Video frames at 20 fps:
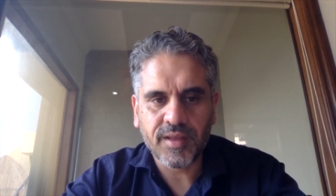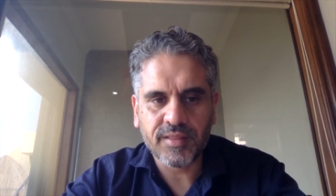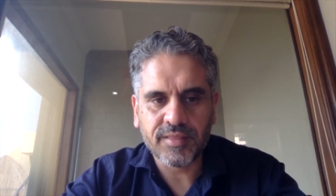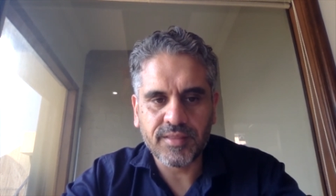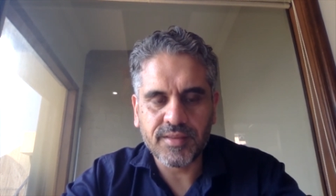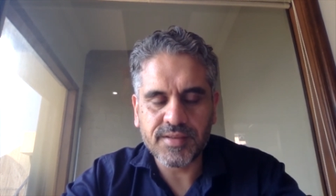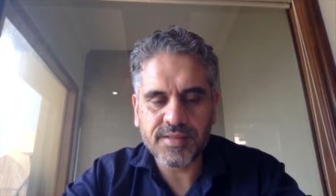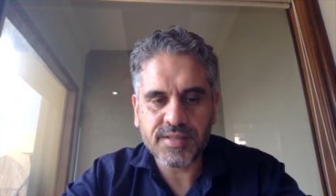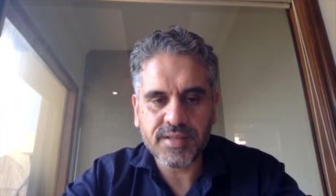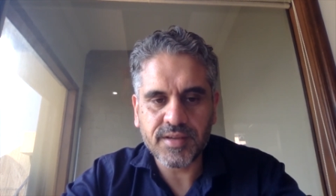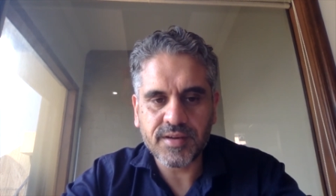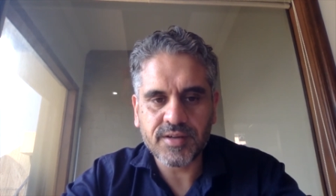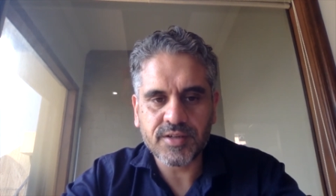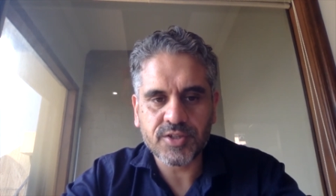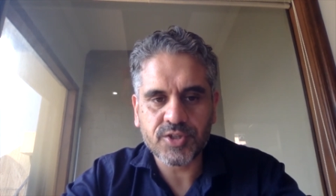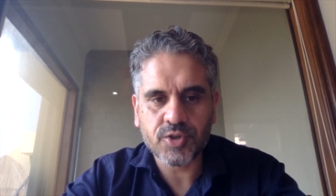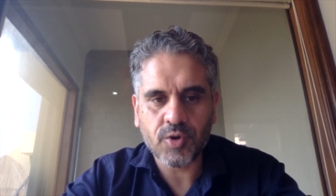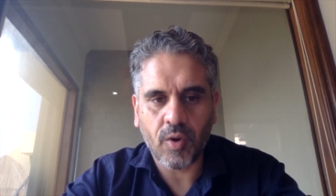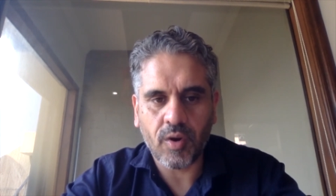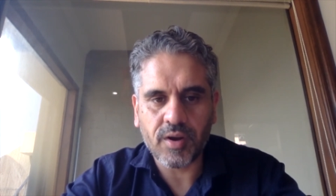This year's
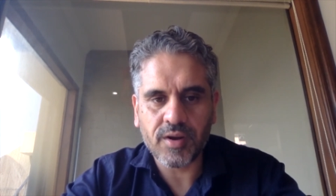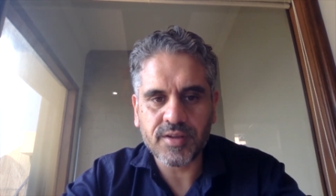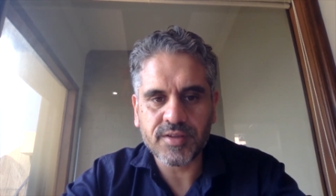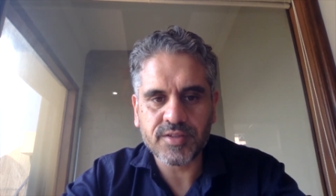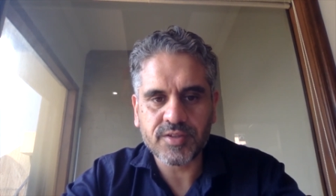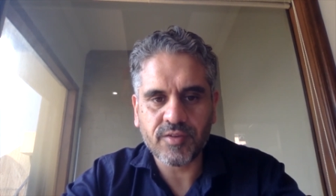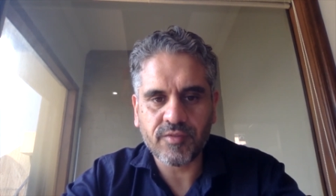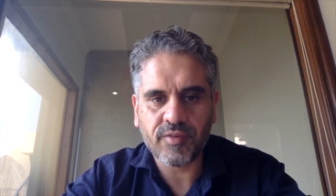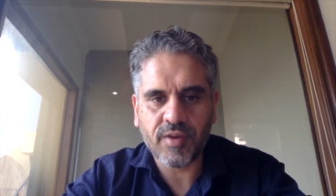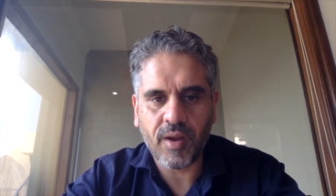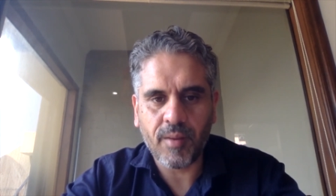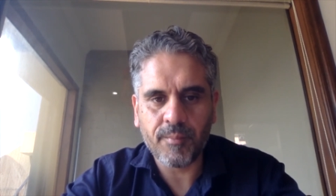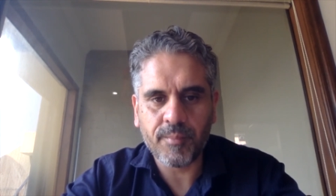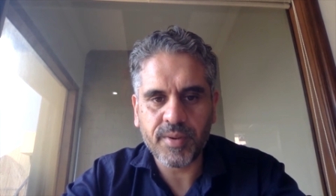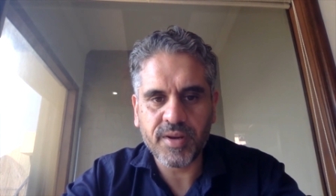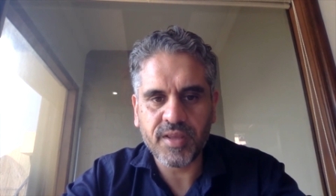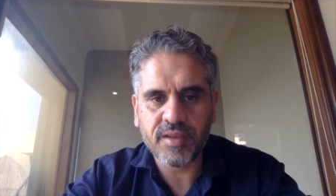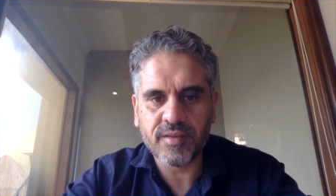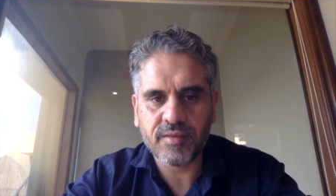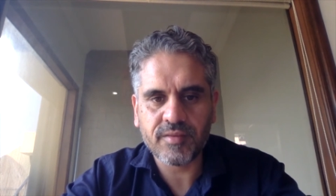shortlist of
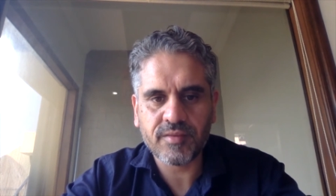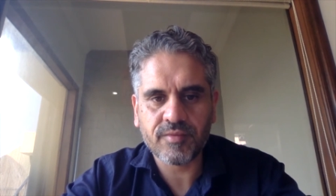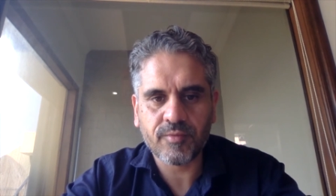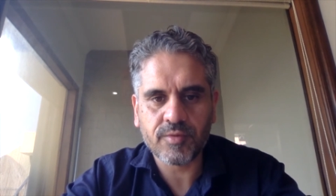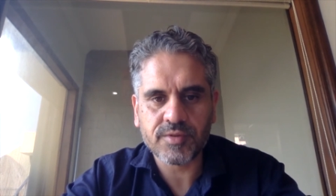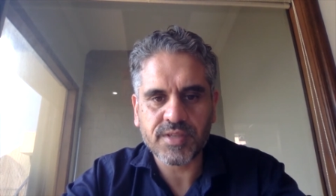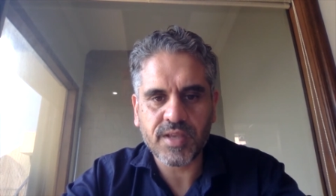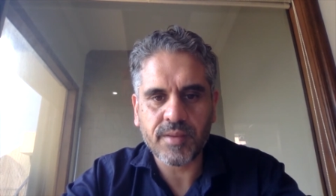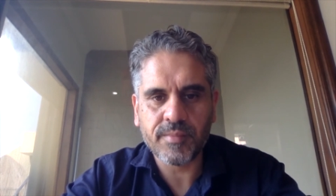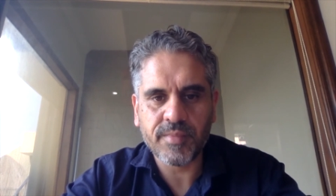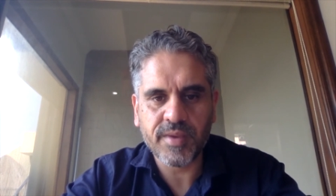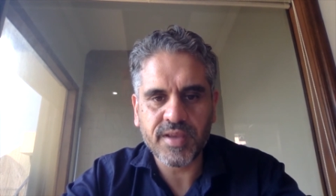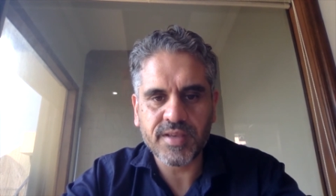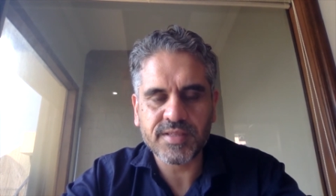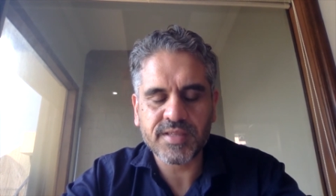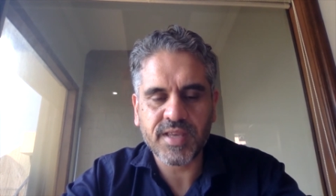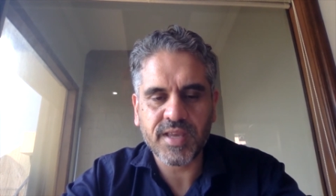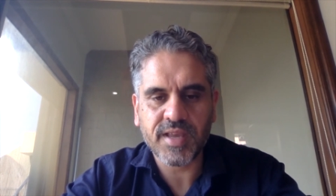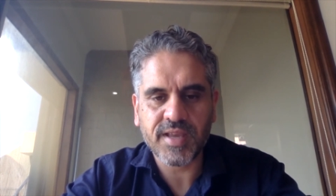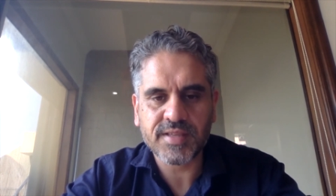companies was
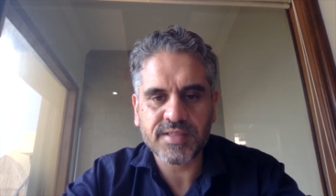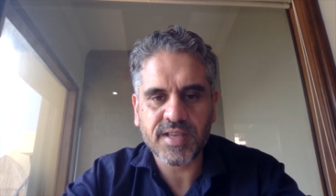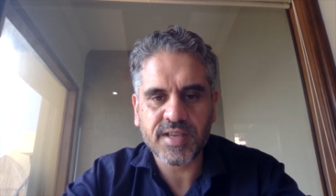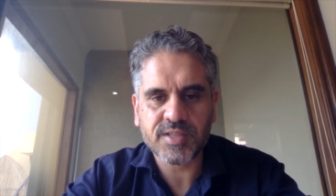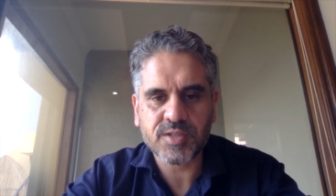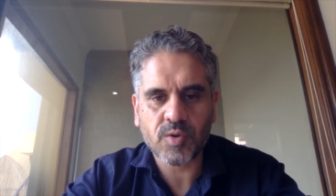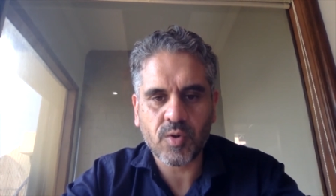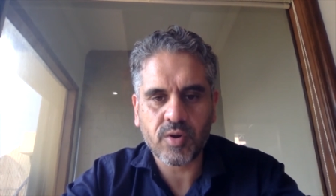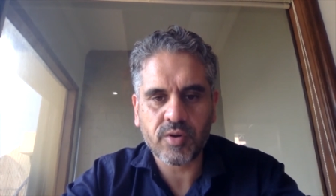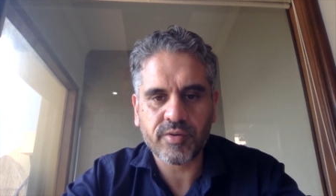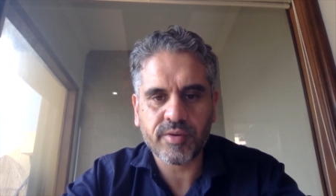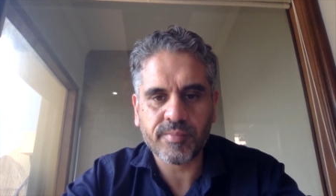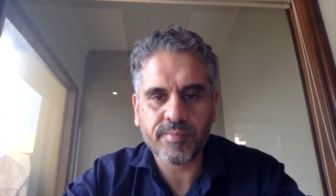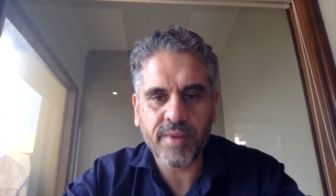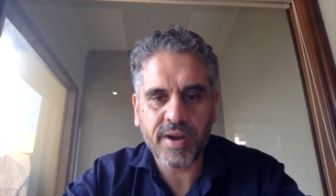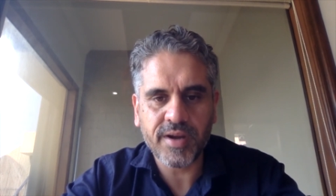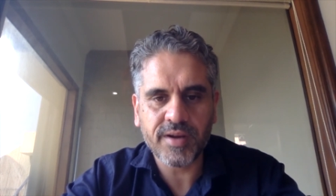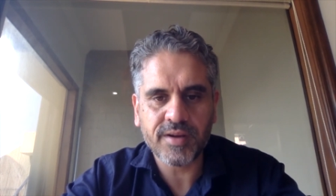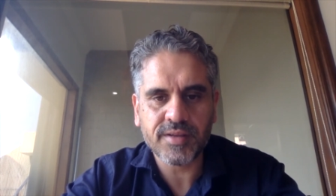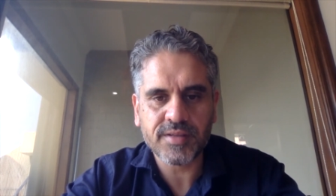amazing, as I saw
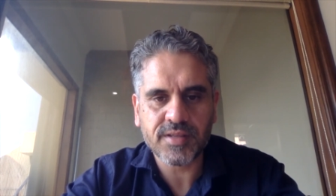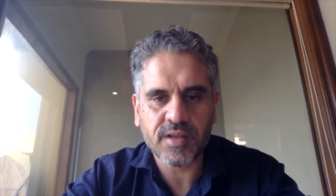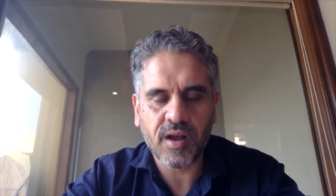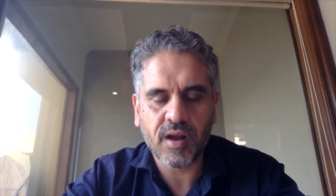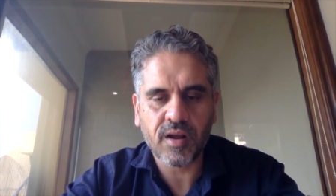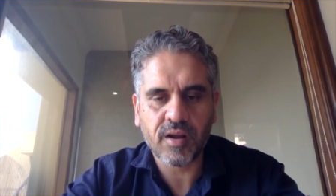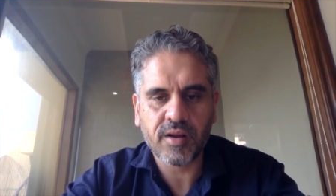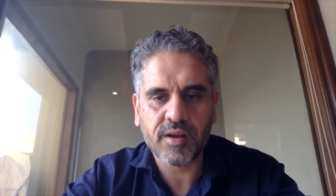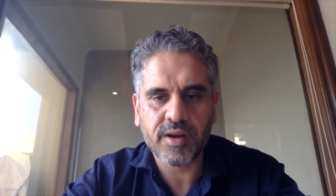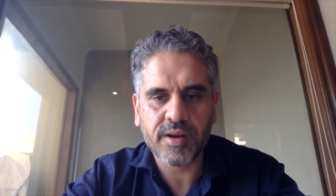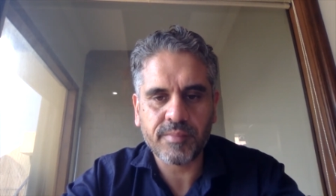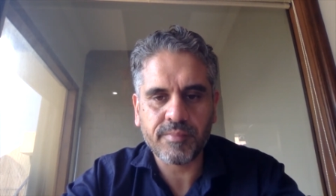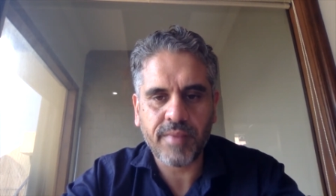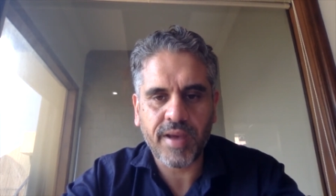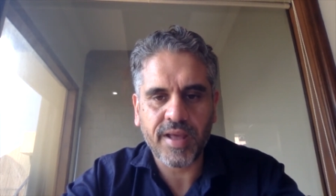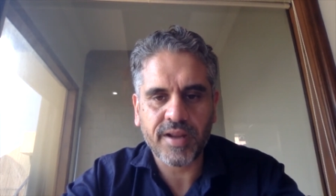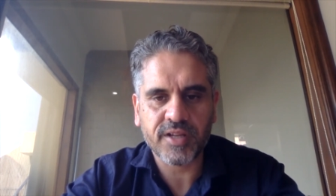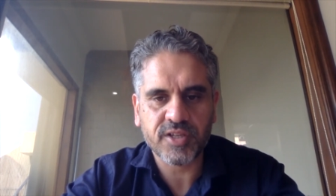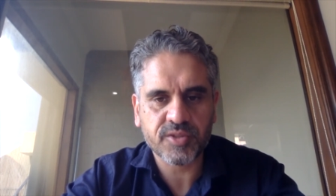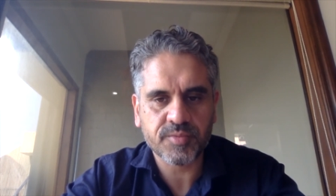tremendous hunger in
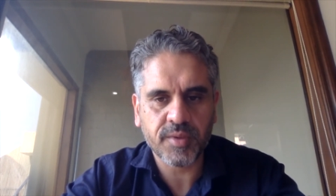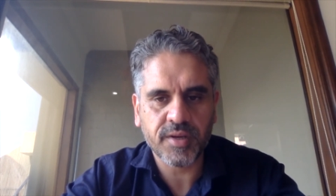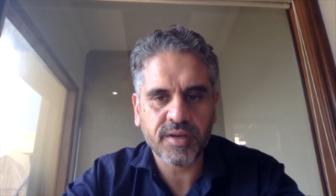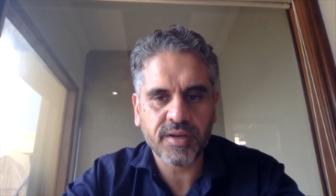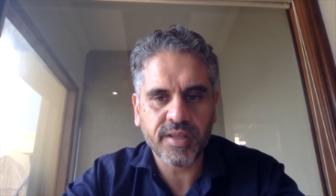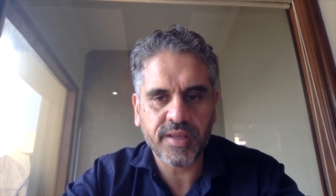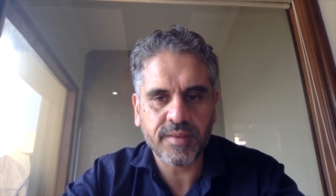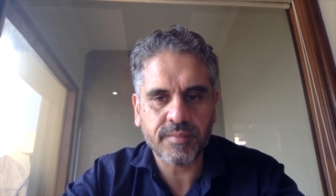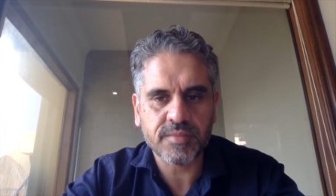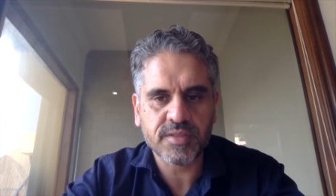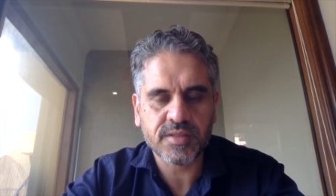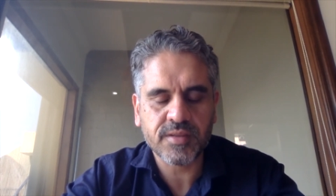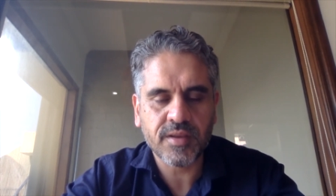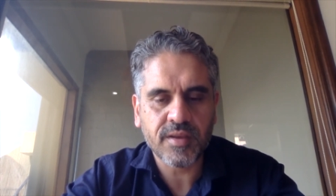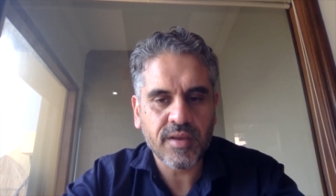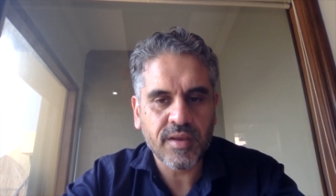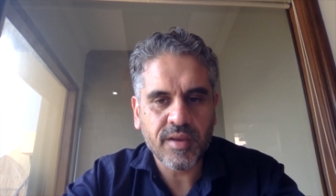management teams,